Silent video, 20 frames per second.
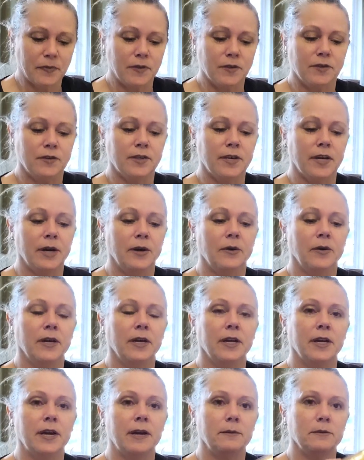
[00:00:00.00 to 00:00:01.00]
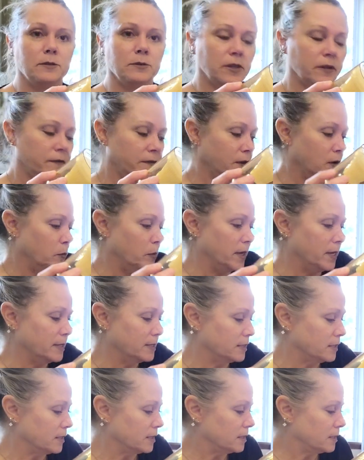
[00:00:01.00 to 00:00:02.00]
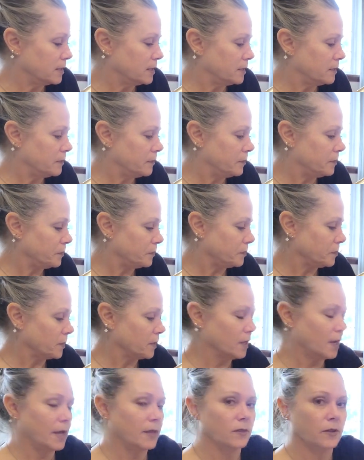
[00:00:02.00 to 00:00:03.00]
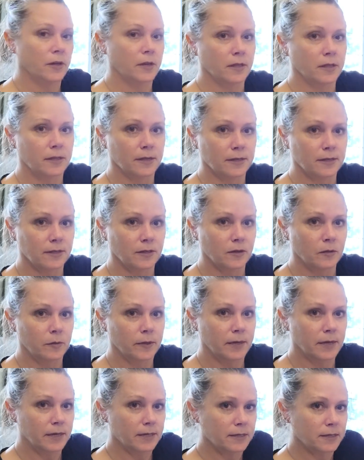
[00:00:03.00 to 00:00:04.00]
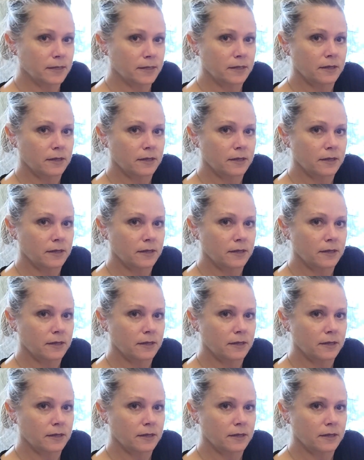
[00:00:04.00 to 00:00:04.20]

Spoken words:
So it comes with a few pieces. And look at this little piece.